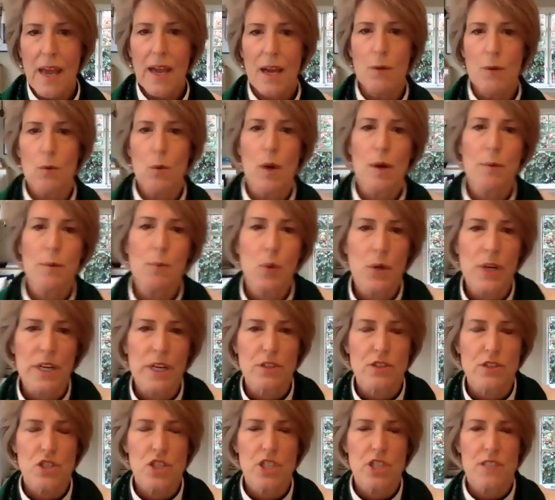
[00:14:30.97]
At one
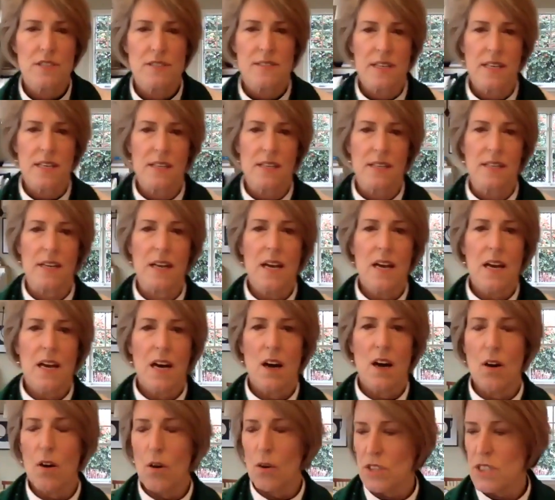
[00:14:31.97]
point, she's in
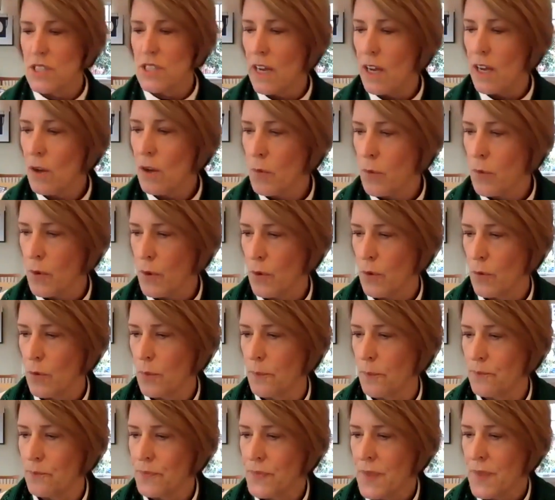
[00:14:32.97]
a hotel
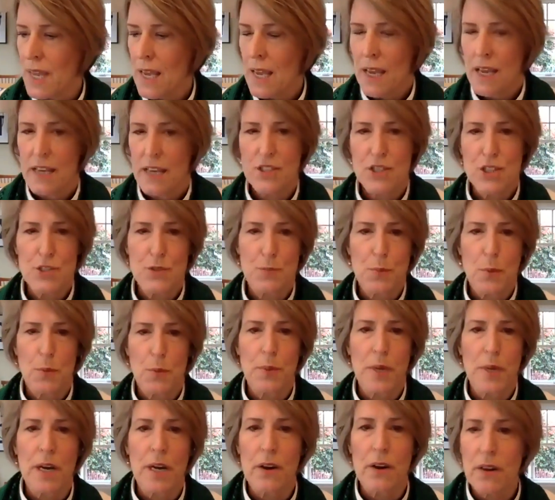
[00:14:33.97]
room and she's
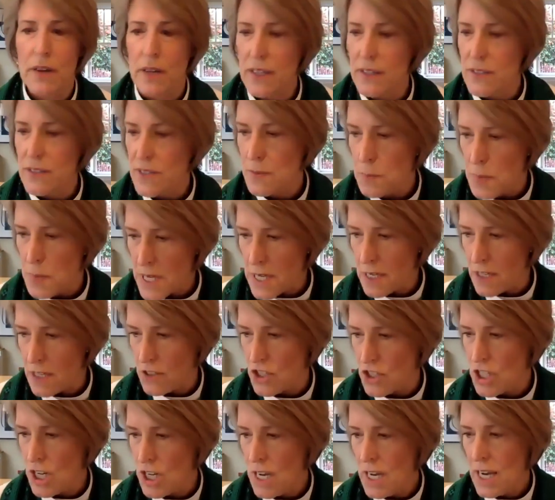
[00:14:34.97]
preparing a
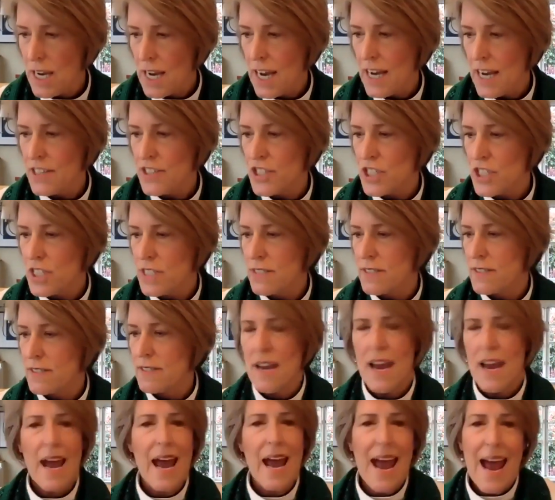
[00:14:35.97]
speech and
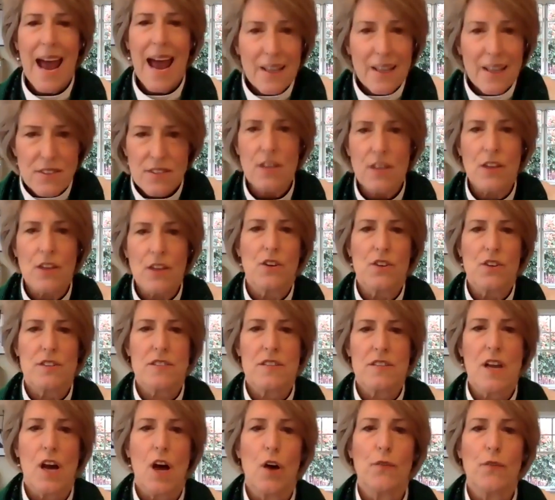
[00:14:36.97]
she's asking
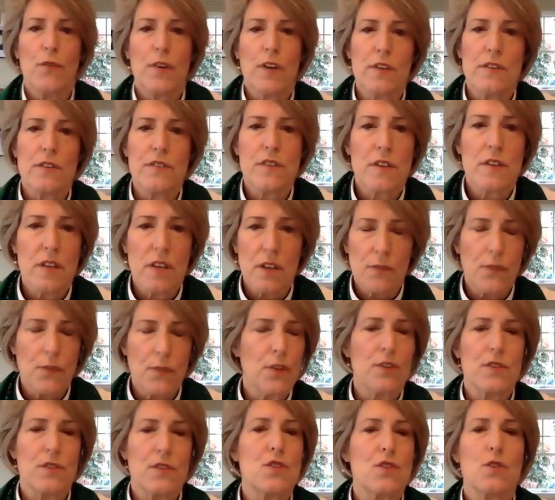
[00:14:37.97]
herself it's, if
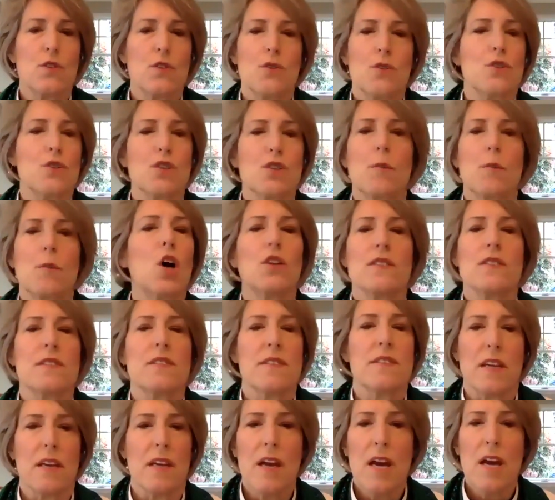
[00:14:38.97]
it's too
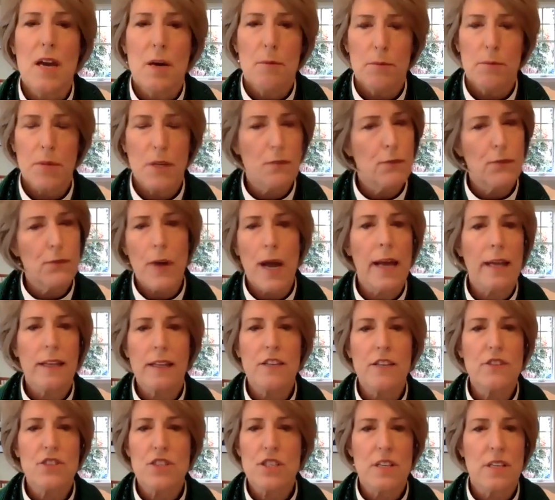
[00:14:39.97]
schmaltzy. But
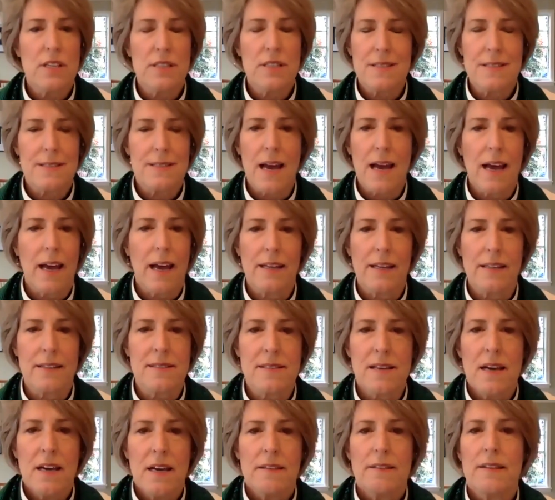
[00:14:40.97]
finally, she
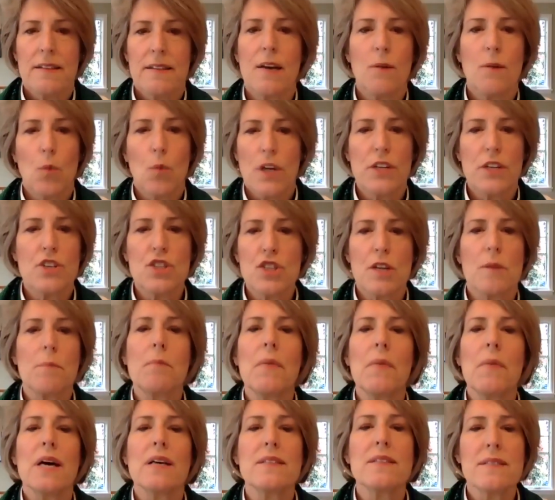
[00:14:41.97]
decides that what she
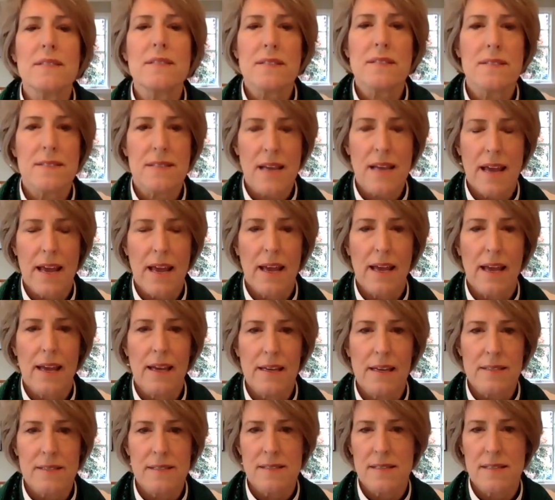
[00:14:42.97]
must say
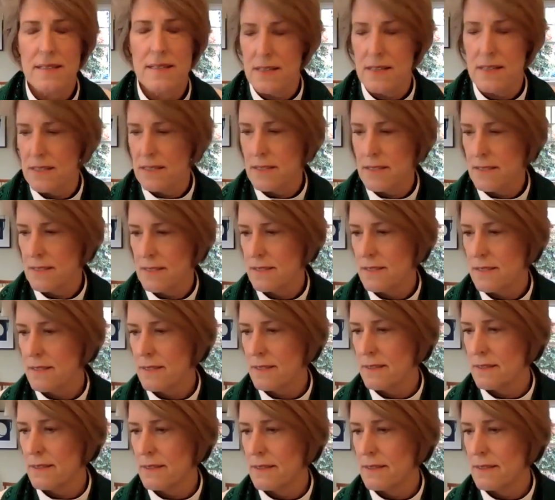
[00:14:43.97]
is this